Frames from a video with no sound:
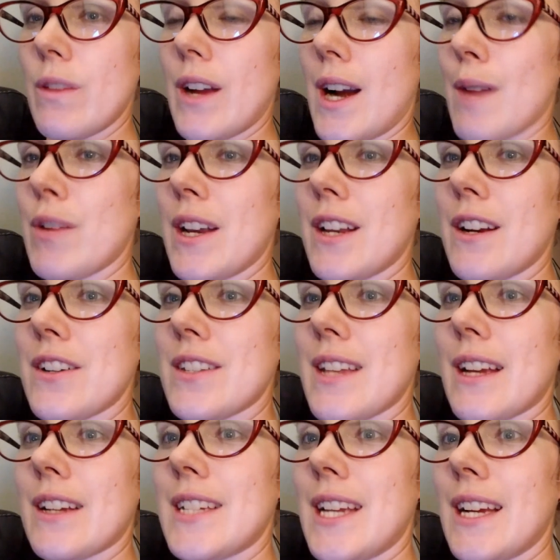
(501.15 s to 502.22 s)
There are predators
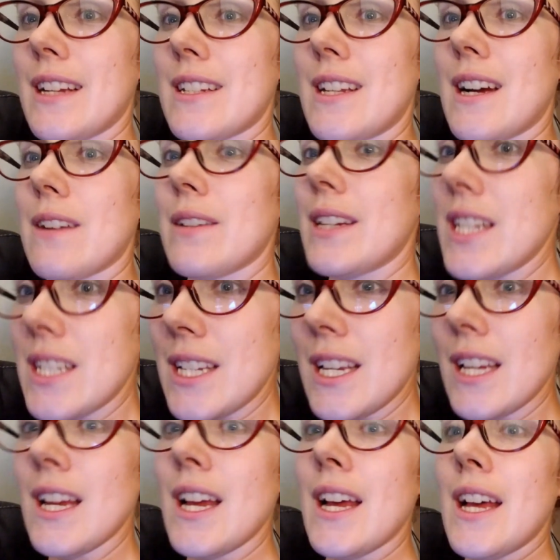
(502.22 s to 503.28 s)
that could take us down
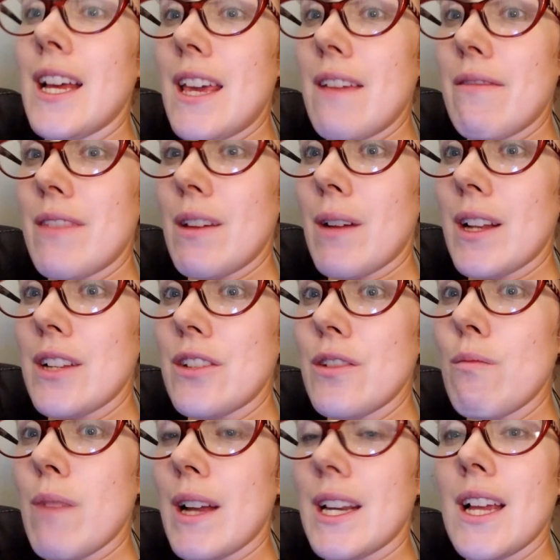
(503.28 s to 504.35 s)
easy if they wanted to,
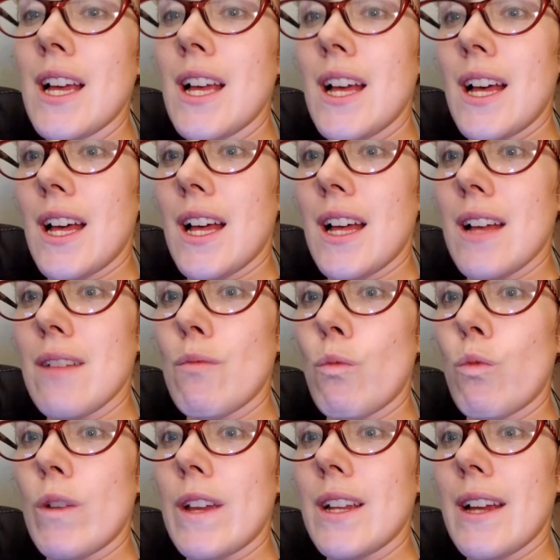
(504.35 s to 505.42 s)
but um,
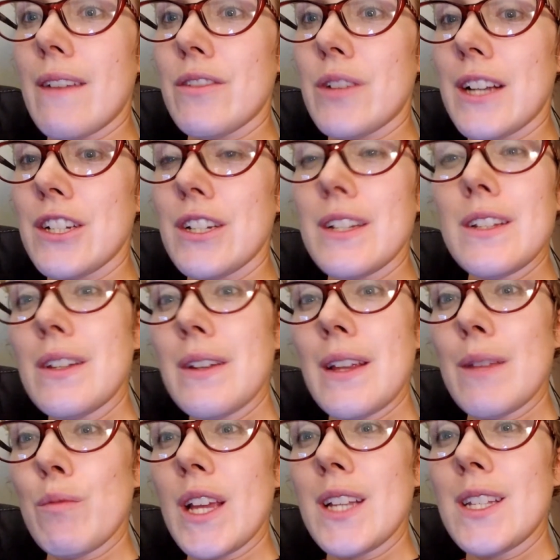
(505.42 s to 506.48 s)
we have strategies
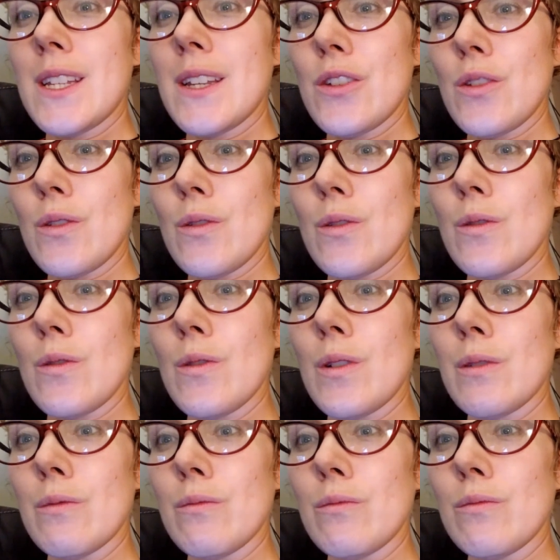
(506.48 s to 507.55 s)
in place to
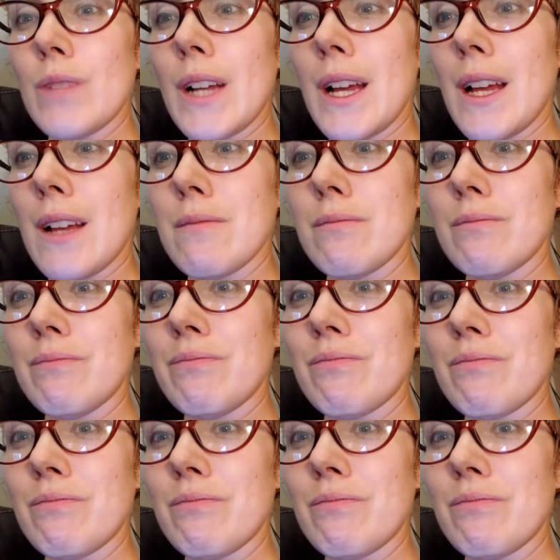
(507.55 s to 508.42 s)
um,